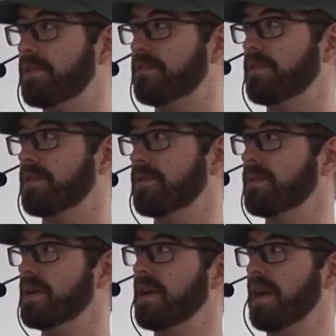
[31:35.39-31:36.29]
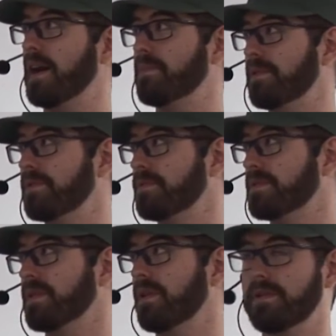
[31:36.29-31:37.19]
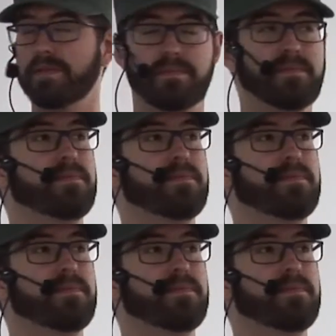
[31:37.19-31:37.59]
or photo upload was called,